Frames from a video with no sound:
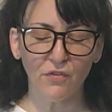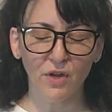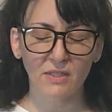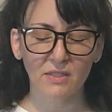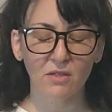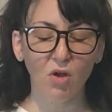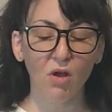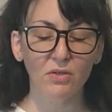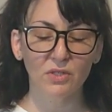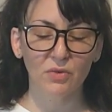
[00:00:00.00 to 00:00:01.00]
front and
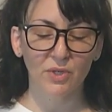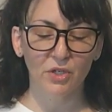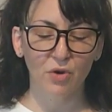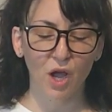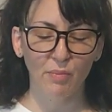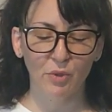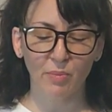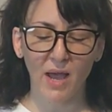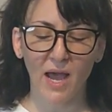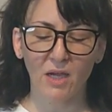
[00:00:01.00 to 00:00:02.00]
also in your upper
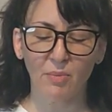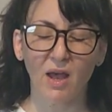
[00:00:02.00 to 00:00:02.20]
back,